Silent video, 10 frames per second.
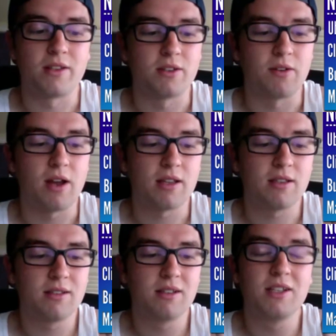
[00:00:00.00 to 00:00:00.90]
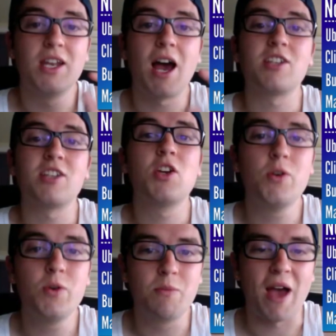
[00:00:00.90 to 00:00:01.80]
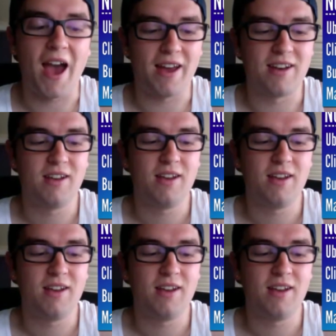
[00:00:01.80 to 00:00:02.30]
so not not too bad.